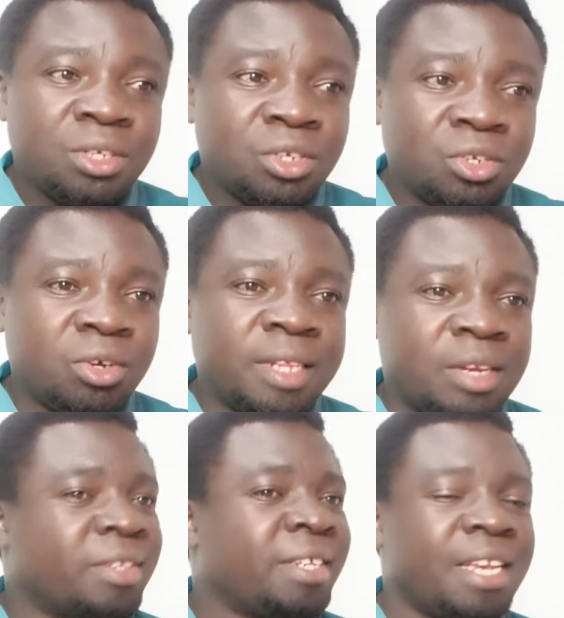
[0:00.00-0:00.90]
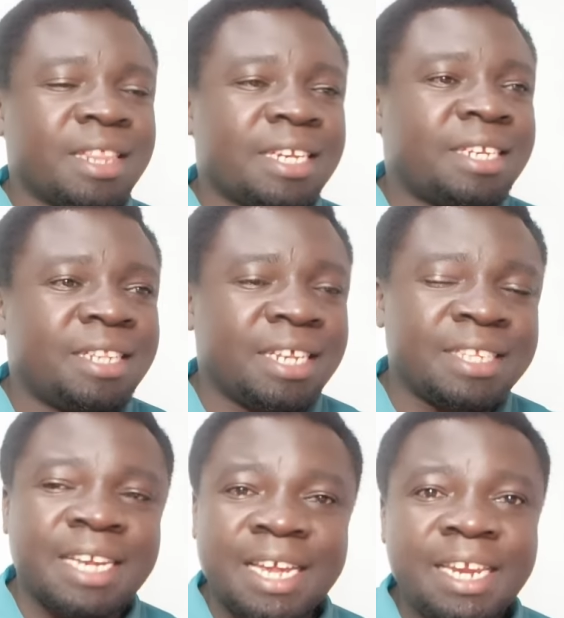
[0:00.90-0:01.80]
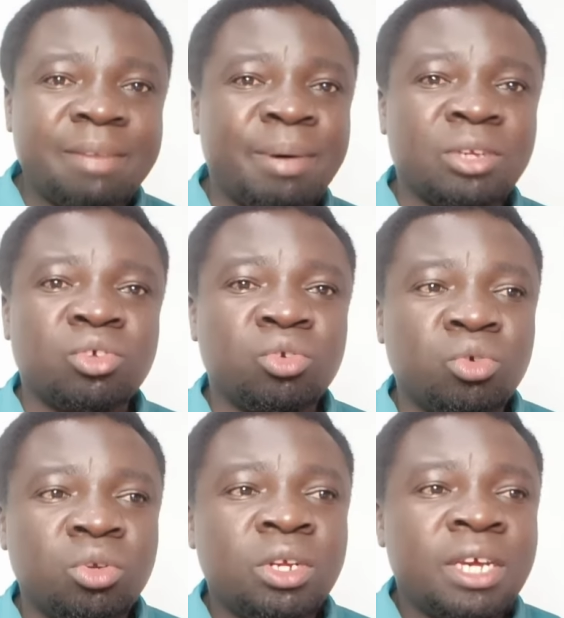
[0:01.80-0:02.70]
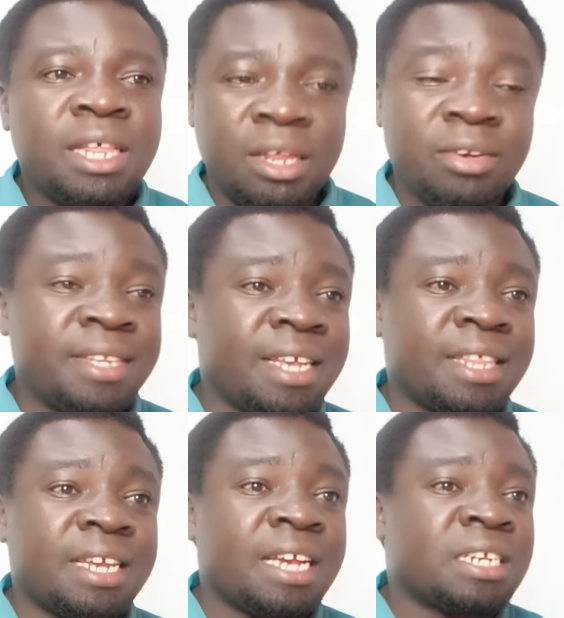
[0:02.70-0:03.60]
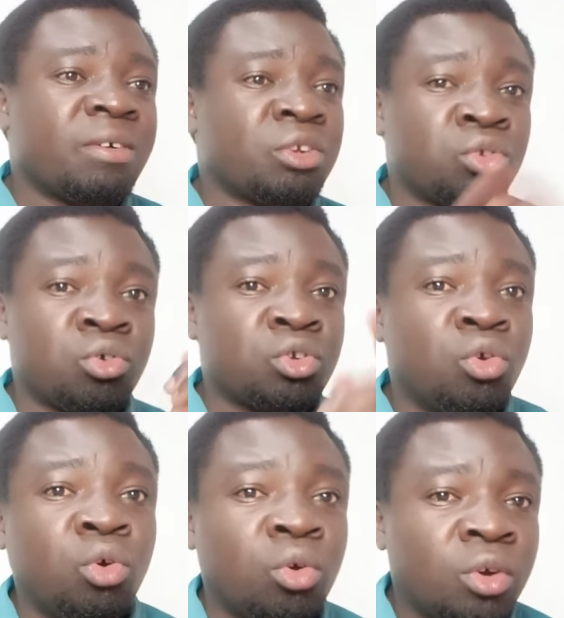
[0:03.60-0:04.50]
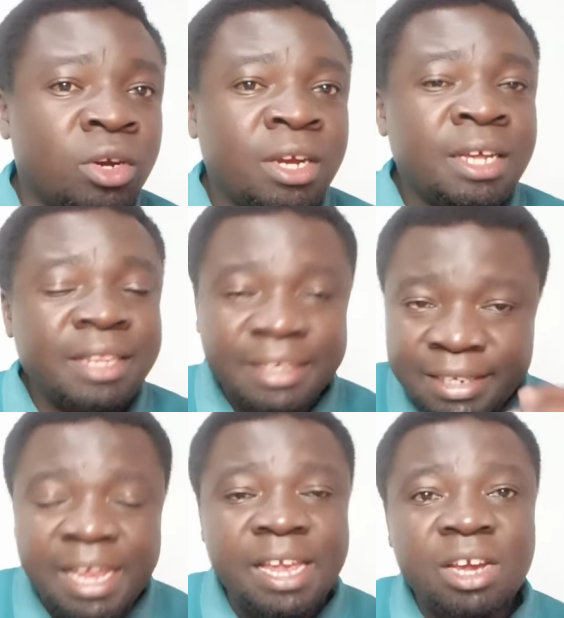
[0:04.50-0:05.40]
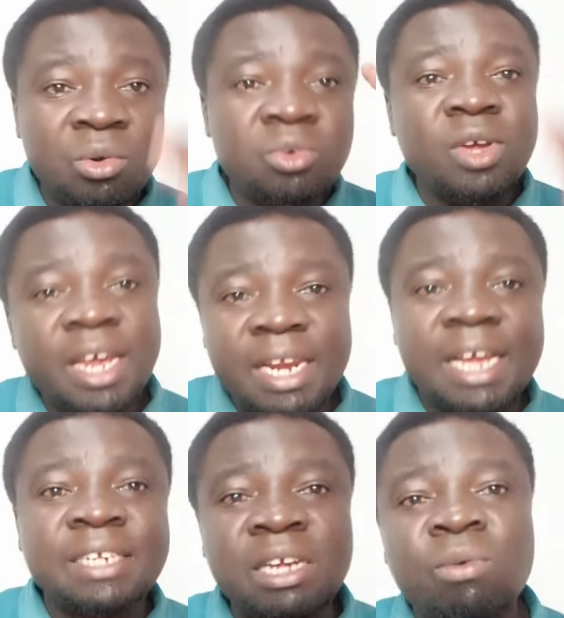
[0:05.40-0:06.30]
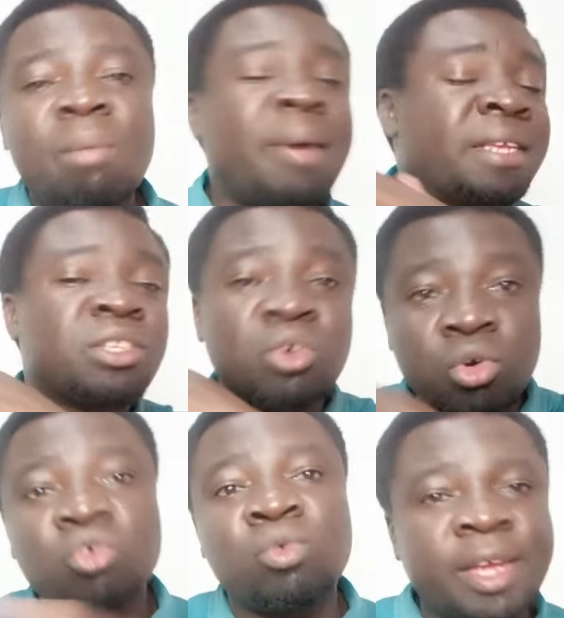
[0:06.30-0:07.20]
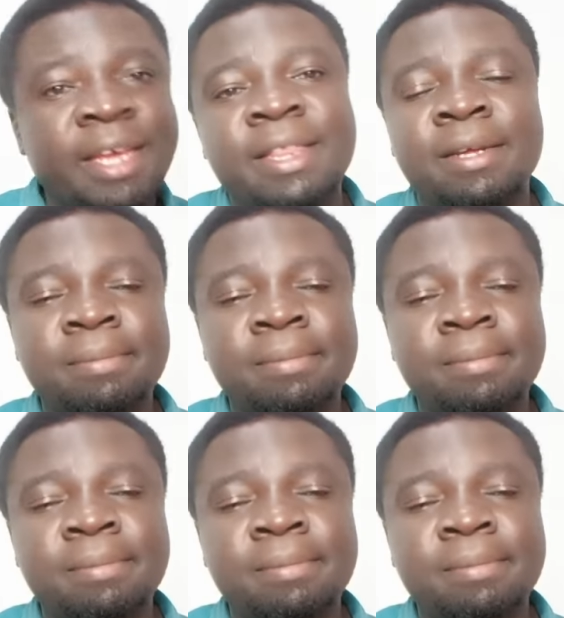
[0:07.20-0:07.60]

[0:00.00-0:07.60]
So they're not saying that there is a clean person. They're not saying that GACHAGWA should not go. They're saying Ruto and GACHAGWA must go together.